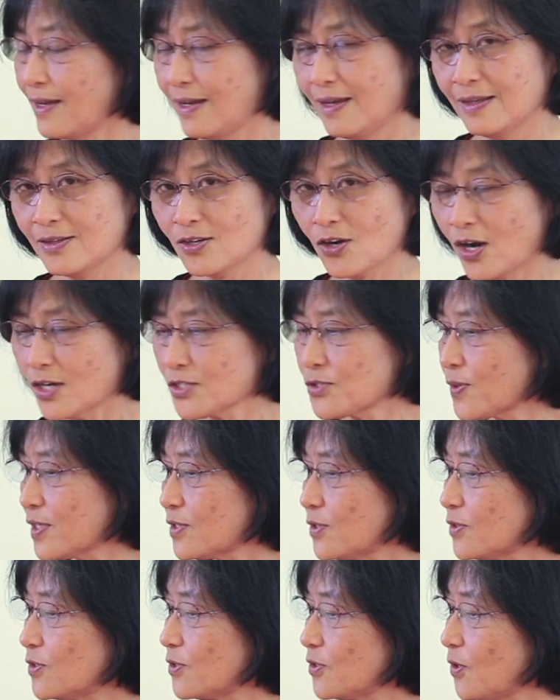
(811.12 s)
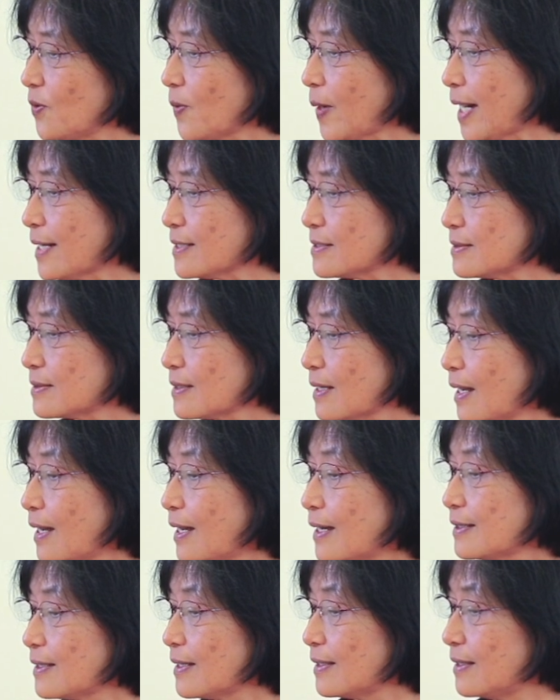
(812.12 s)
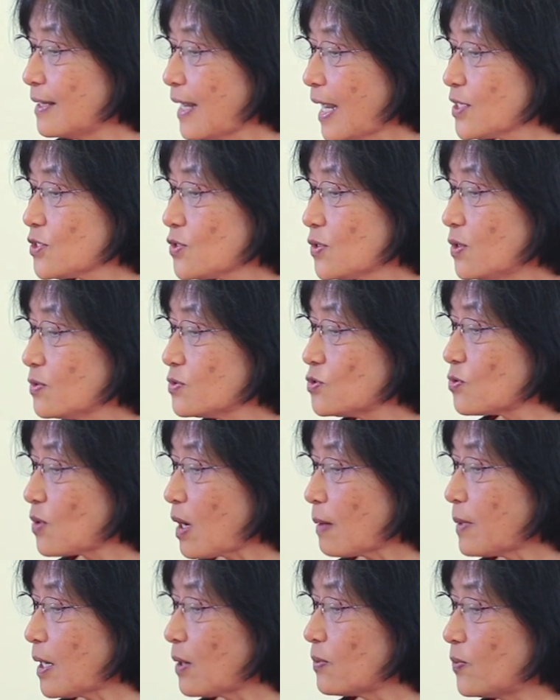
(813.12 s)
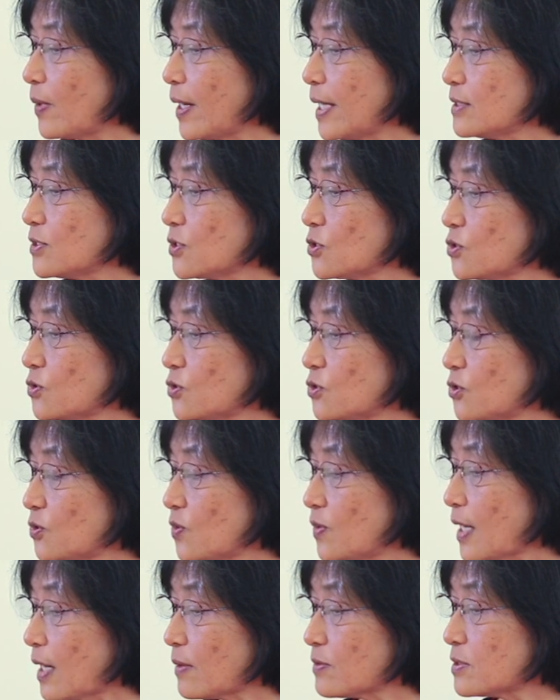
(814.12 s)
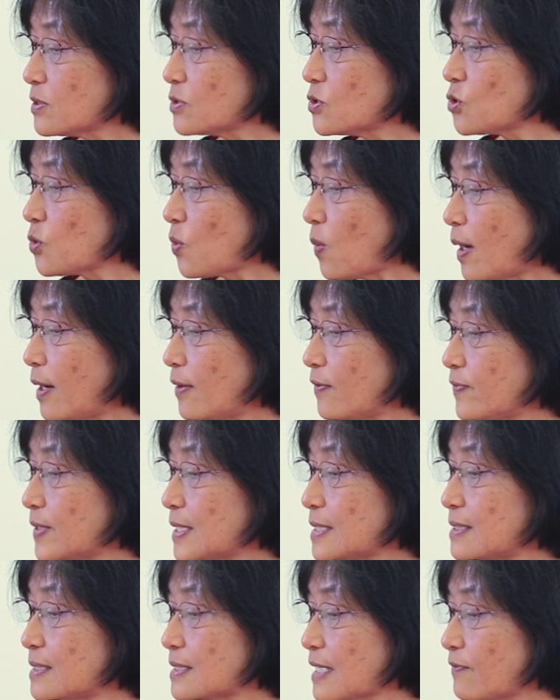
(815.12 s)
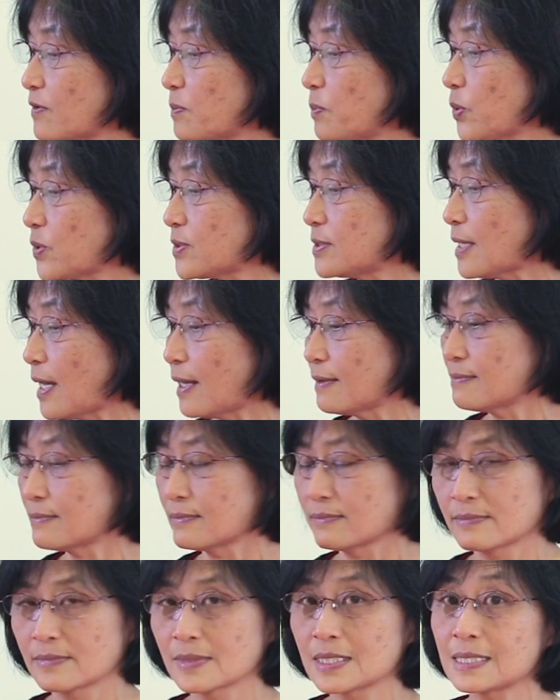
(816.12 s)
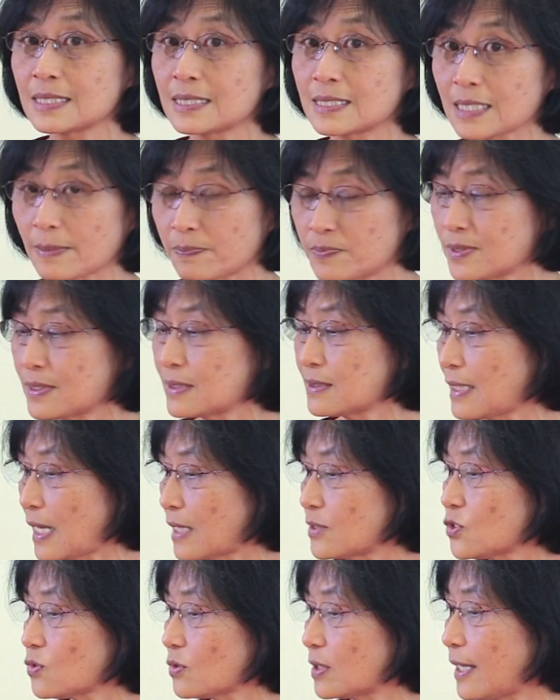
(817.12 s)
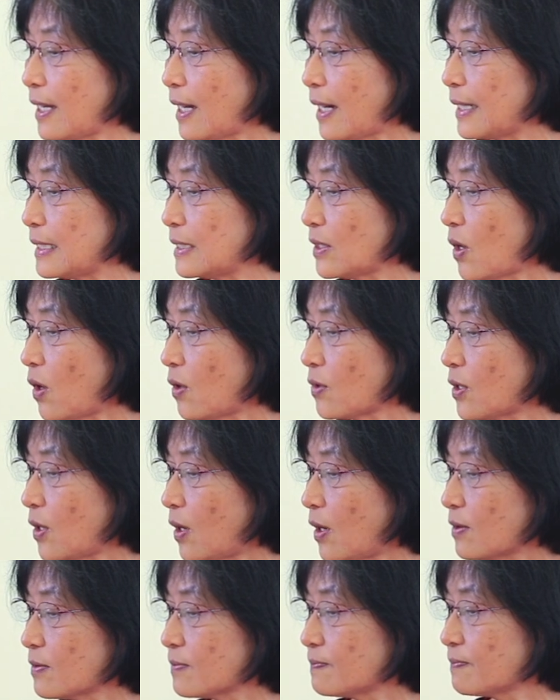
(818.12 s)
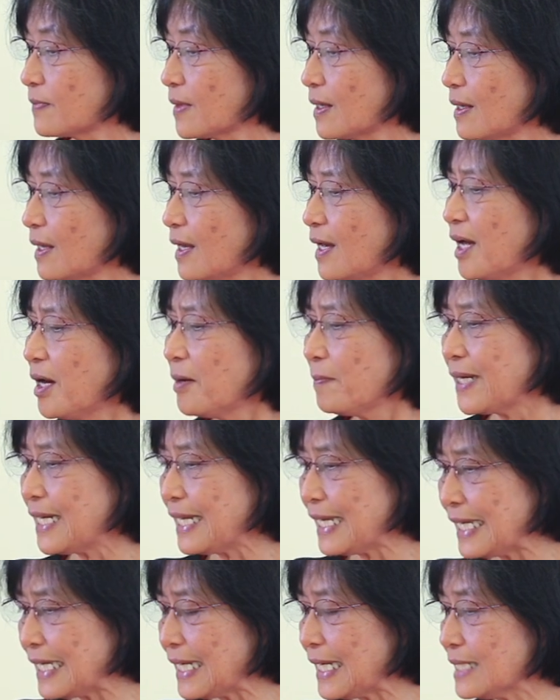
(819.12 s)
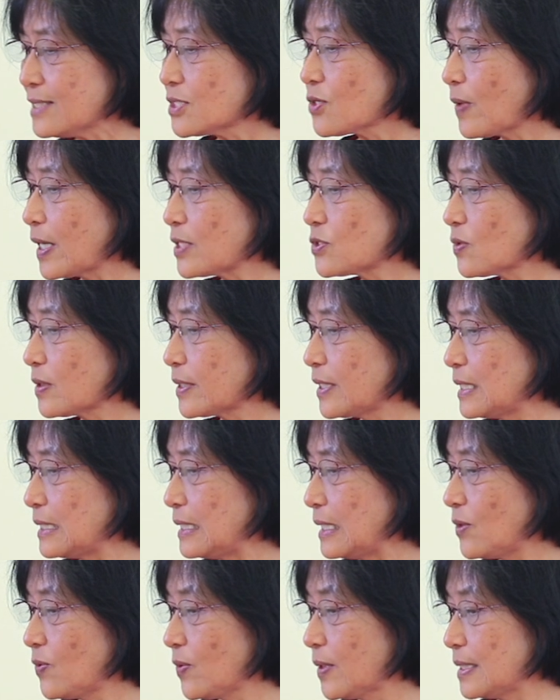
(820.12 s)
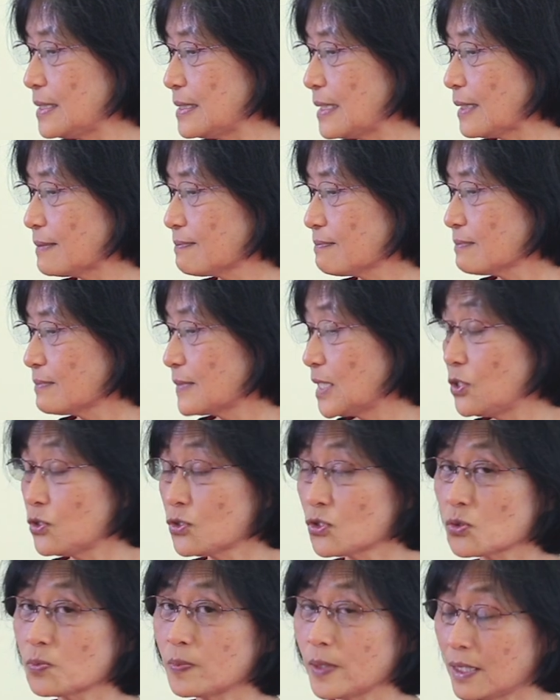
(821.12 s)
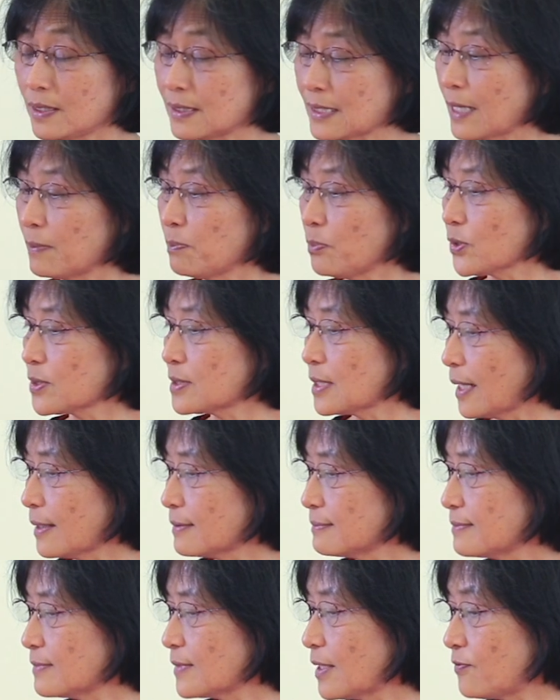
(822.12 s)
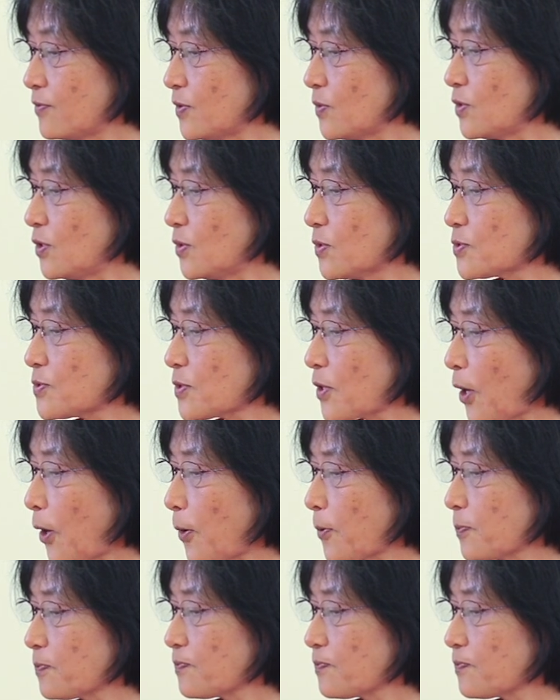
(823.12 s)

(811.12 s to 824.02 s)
In contrary to the US, the national dropout rate in 2012 is 7%, substantially higher in Hong Kong. But it is gradually decreasing. It used to be 10% a few years ago.